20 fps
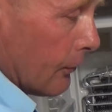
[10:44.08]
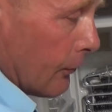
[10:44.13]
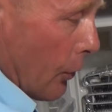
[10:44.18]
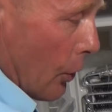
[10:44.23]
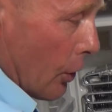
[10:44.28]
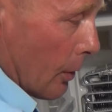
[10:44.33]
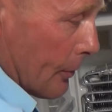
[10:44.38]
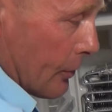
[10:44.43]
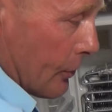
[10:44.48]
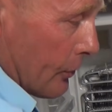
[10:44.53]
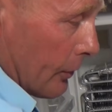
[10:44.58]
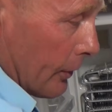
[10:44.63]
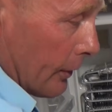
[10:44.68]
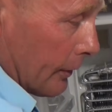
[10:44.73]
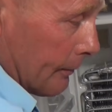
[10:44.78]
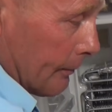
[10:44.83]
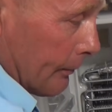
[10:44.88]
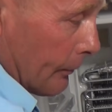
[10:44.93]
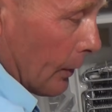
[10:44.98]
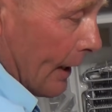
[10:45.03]

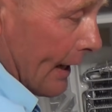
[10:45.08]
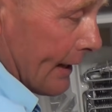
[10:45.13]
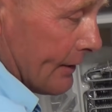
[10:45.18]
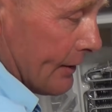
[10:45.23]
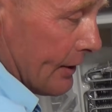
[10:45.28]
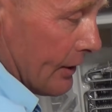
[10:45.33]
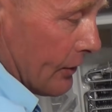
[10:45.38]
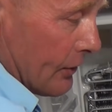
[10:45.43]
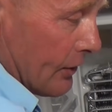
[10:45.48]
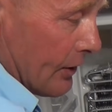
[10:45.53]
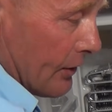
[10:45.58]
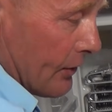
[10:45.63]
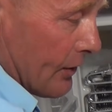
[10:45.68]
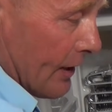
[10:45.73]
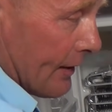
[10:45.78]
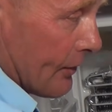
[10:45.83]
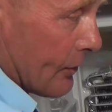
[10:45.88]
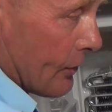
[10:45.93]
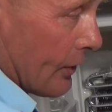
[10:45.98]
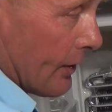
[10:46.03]
thermistor N T C
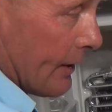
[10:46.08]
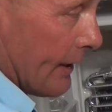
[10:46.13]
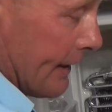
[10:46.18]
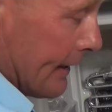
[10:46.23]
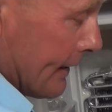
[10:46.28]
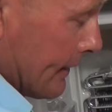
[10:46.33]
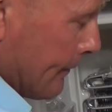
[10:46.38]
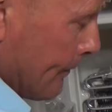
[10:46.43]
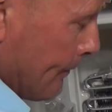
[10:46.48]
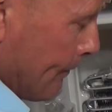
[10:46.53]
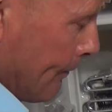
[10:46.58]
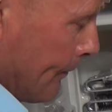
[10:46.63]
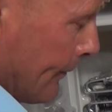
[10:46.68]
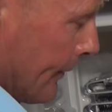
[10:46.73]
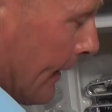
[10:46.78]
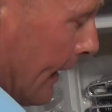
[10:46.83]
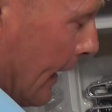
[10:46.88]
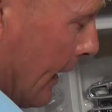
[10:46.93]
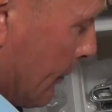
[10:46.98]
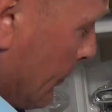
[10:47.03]
sensor here,
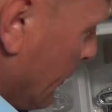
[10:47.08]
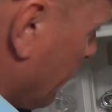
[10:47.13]
and